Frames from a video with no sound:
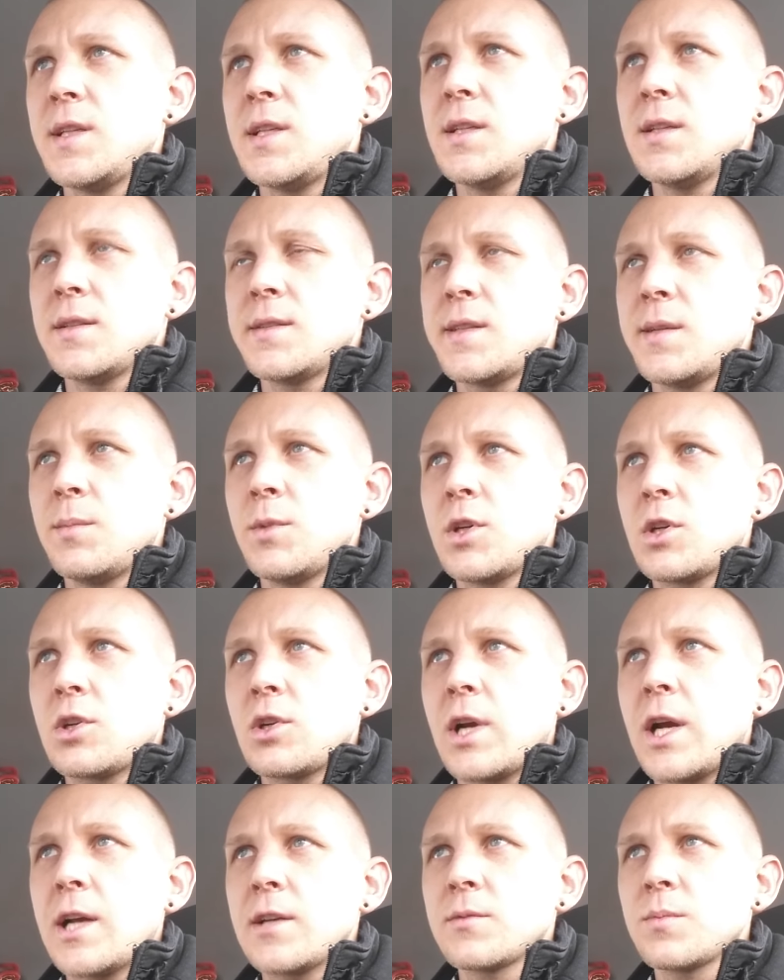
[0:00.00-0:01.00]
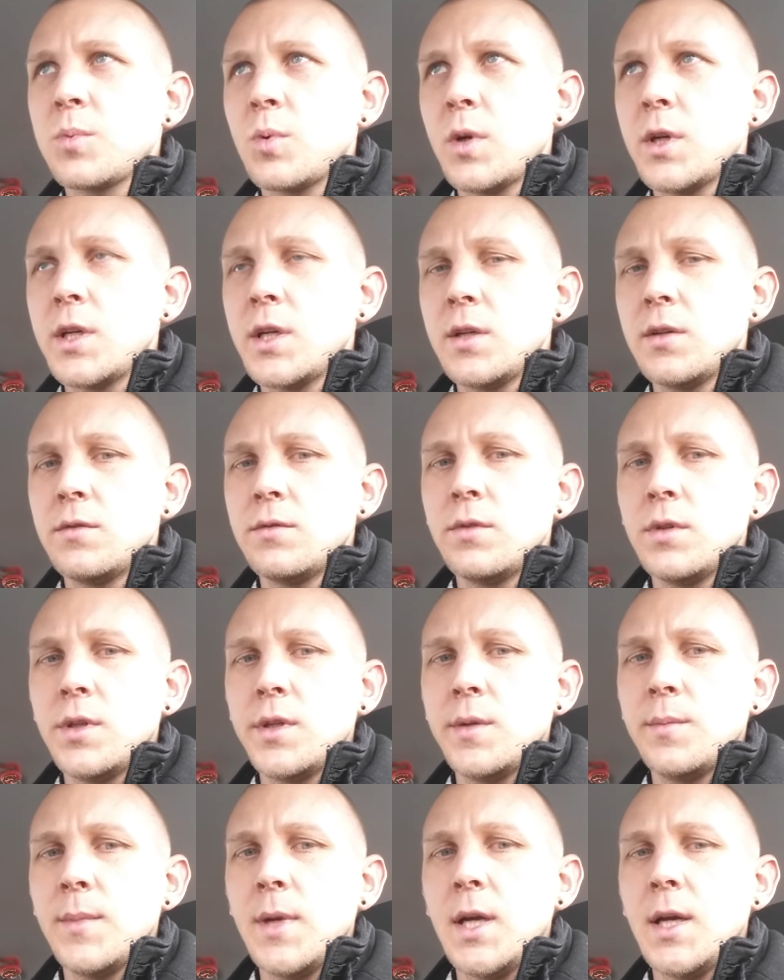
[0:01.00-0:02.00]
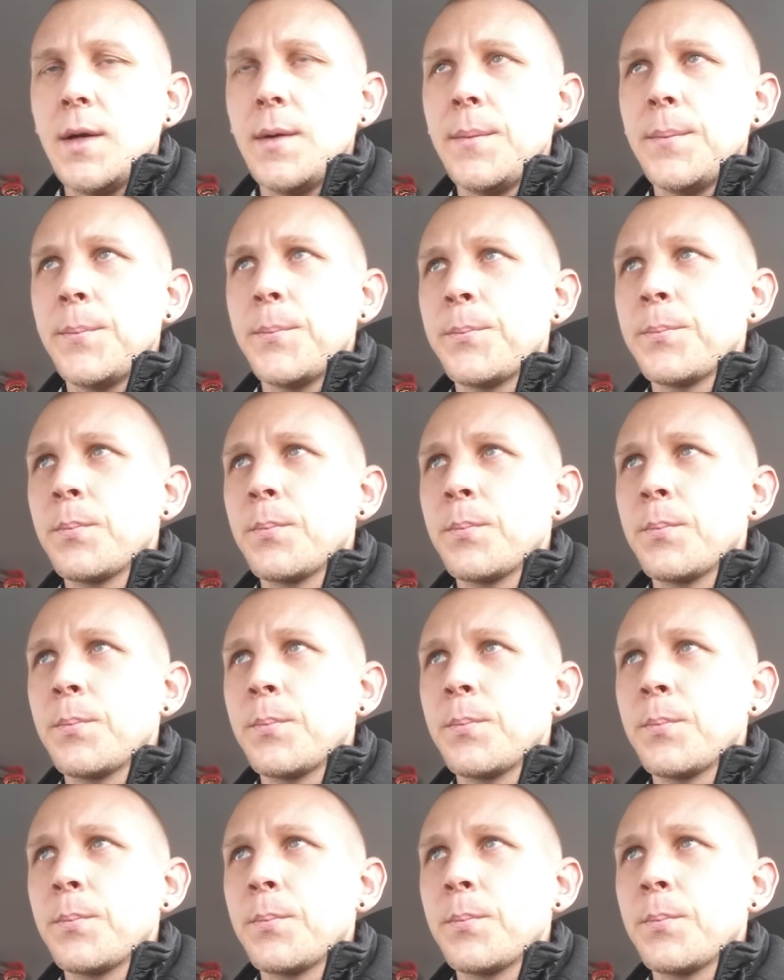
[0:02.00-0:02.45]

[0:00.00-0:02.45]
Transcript: he didn't seem to grasp what it really meant.